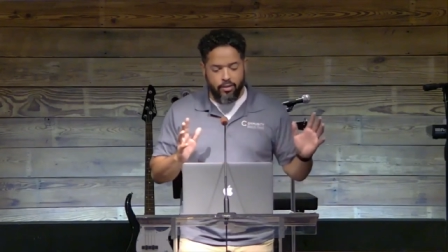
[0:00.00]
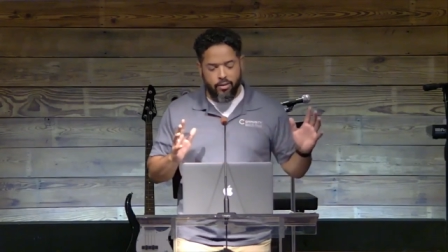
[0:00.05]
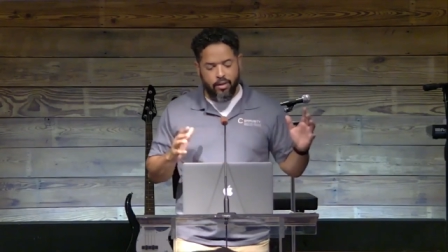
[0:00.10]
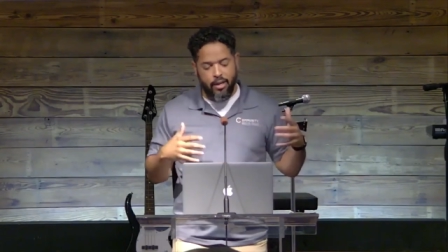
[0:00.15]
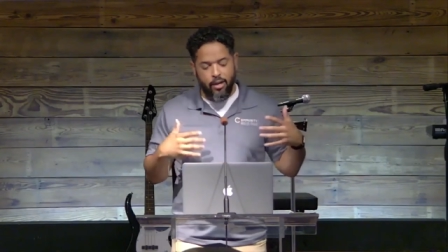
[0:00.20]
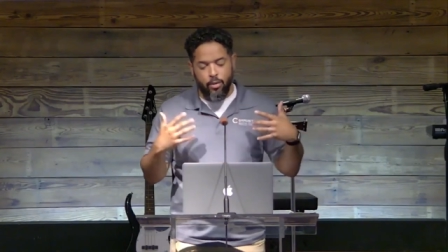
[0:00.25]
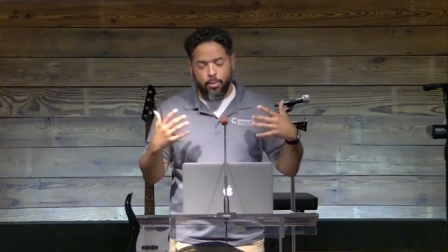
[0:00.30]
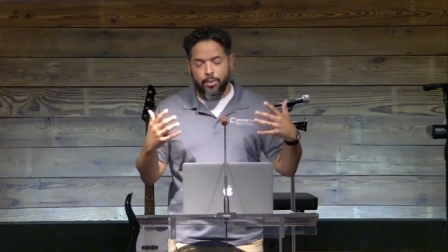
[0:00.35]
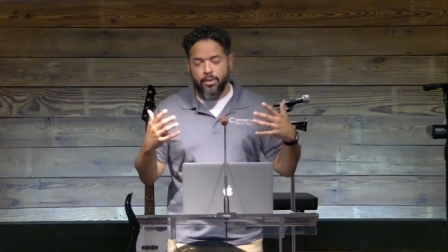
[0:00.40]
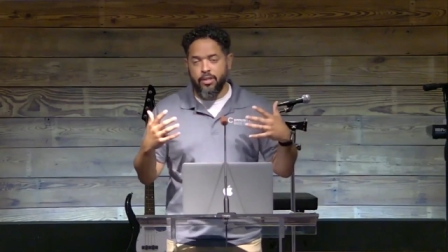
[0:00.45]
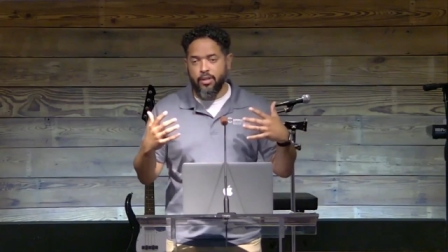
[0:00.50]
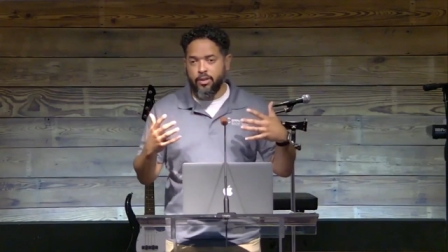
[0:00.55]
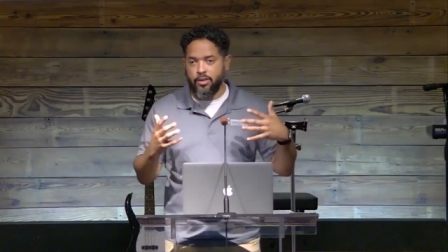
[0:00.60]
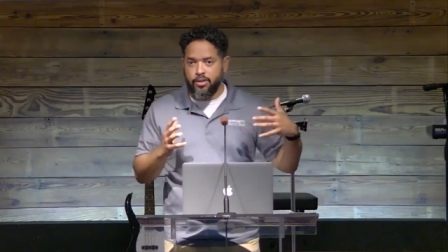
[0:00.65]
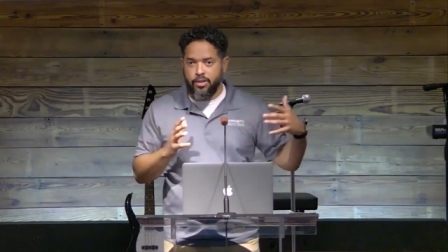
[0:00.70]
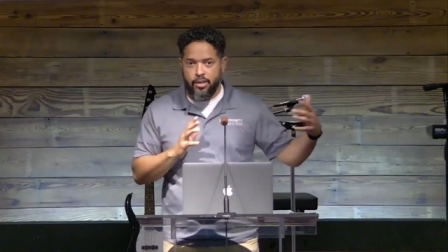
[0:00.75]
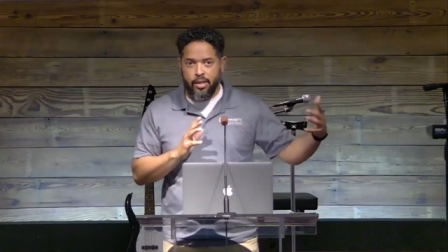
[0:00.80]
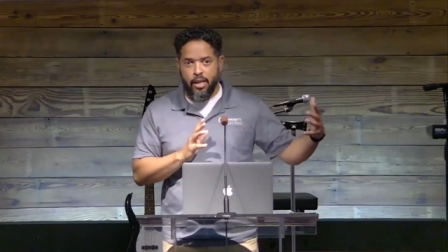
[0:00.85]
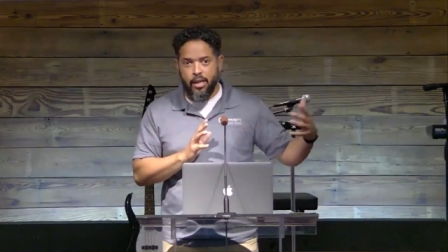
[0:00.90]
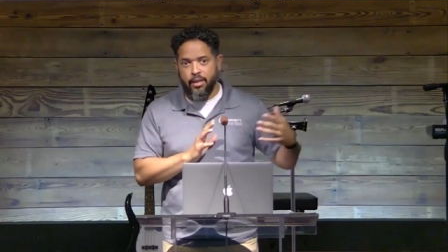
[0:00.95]
help us
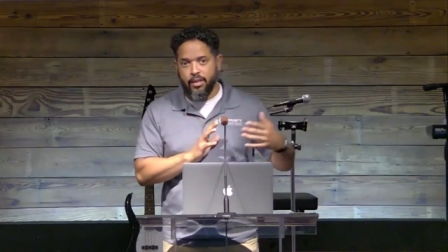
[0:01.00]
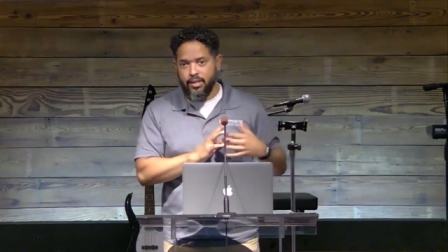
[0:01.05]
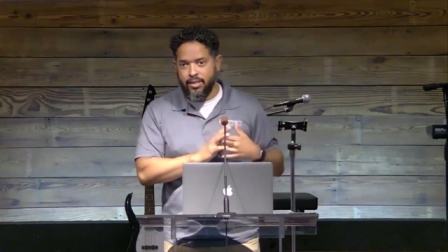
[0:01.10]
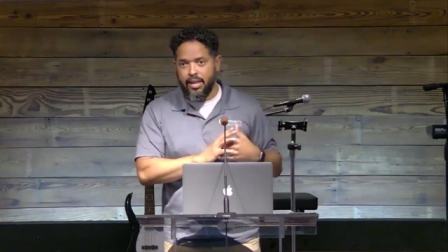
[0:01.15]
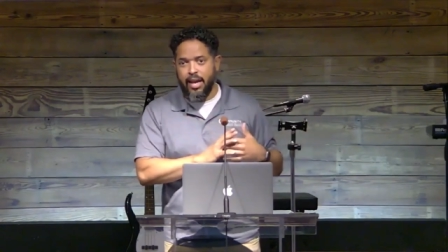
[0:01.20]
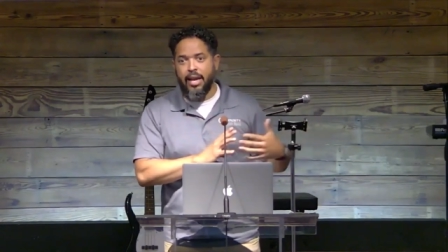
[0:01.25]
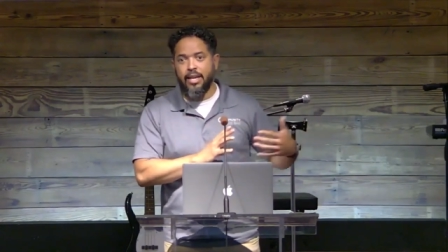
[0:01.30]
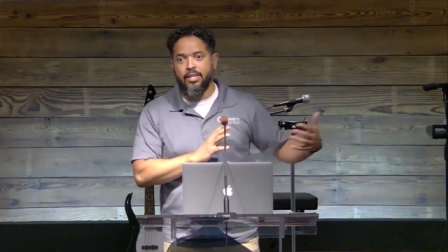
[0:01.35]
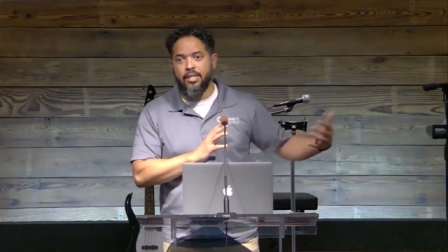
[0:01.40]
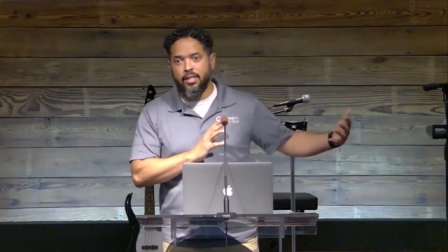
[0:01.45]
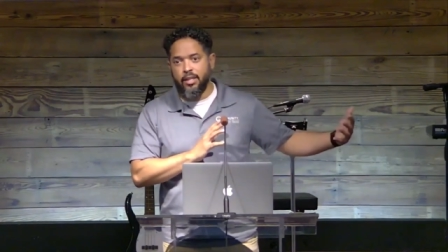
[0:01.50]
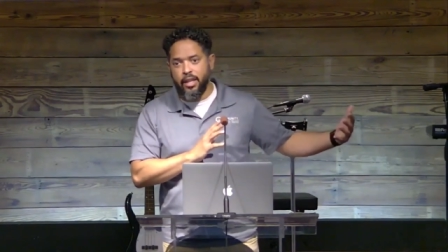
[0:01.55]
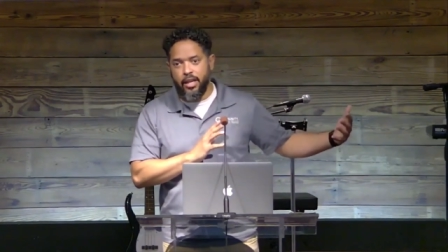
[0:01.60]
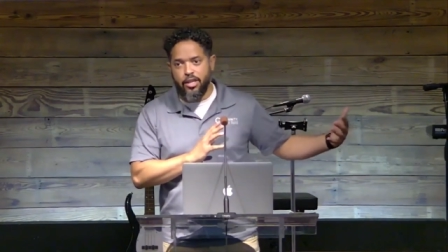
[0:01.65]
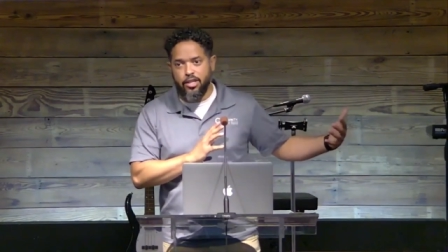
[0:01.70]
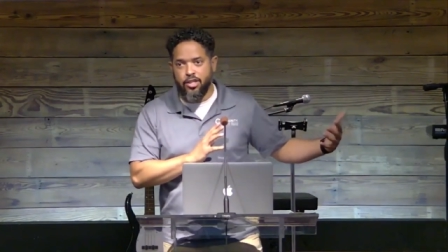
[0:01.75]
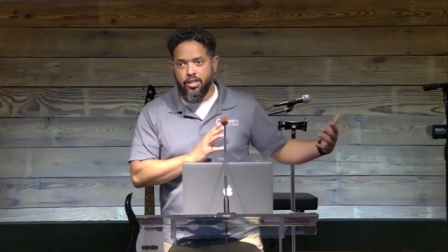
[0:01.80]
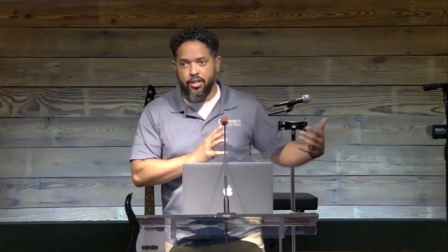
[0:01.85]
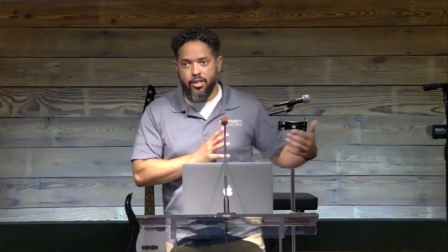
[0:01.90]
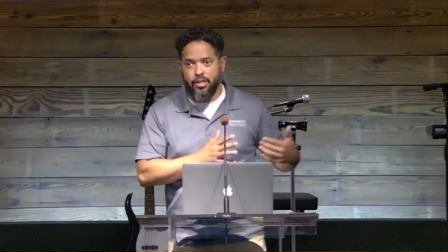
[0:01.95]
understand this
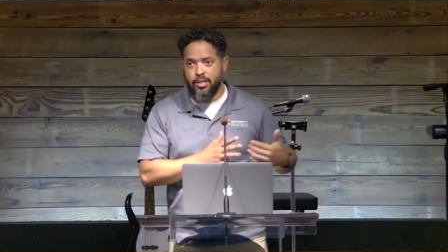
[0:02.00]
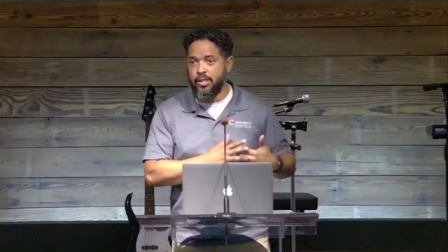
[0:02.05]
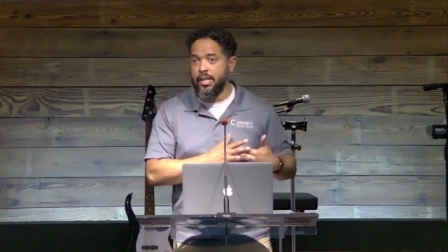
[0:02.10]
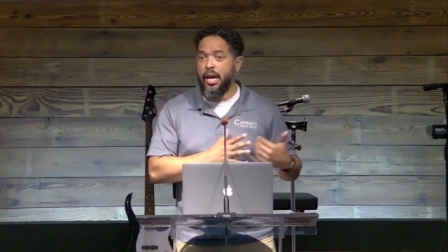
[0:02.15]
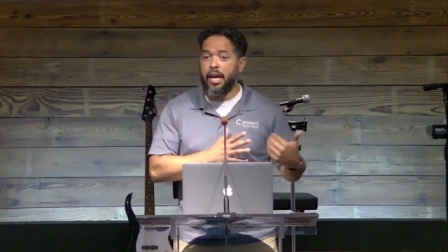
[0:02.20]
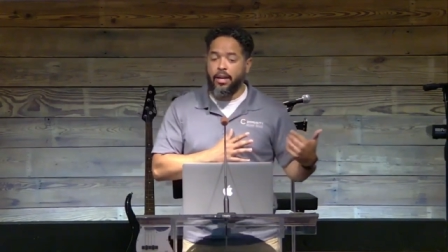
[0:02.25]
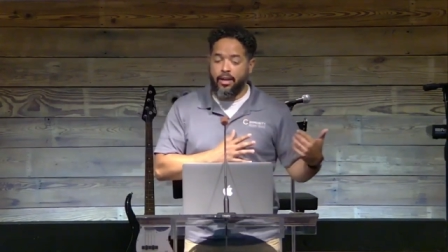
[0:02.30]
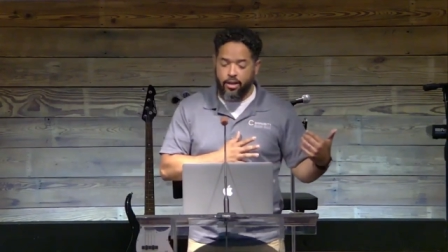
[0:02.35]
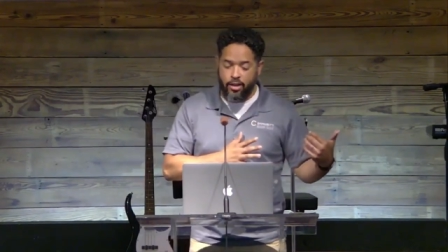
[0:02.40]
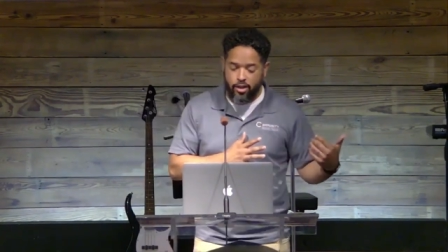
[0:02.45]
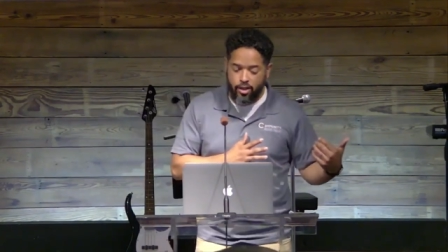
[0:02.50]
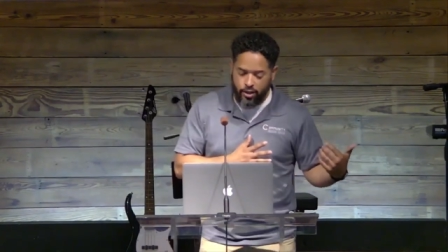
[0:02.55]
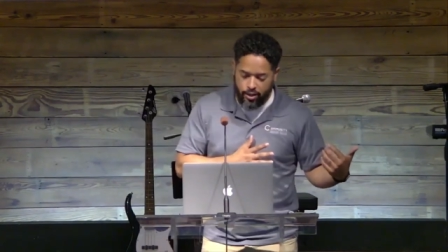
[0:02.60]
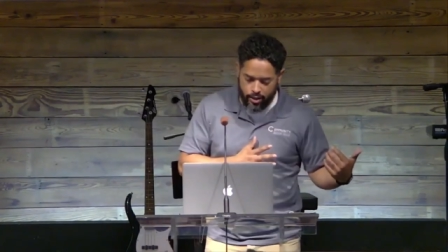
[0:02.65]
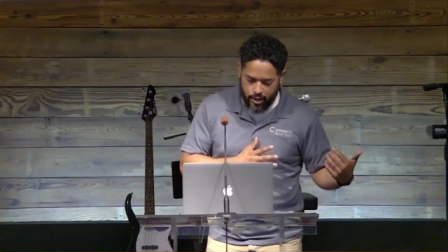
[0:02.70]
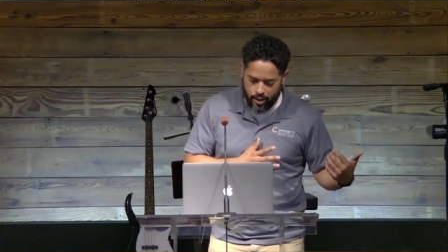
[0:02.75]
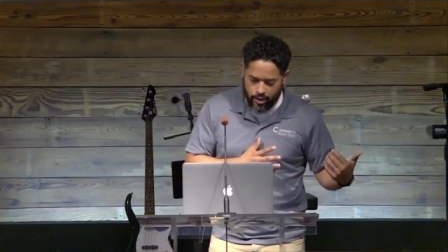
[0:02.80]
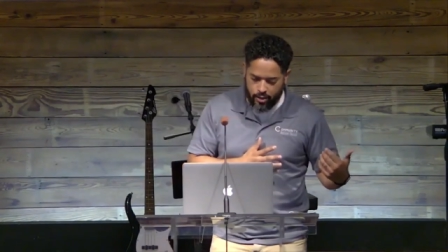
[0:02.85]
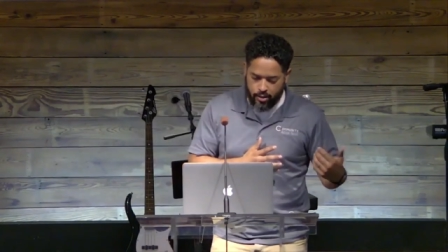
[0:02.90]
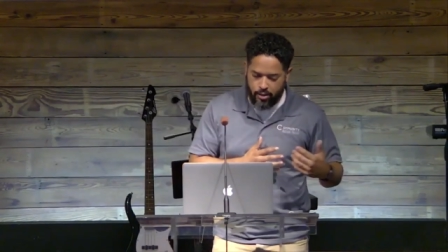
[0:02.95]
isolation is not a good
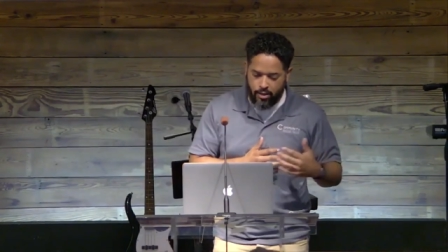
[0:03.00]
thing.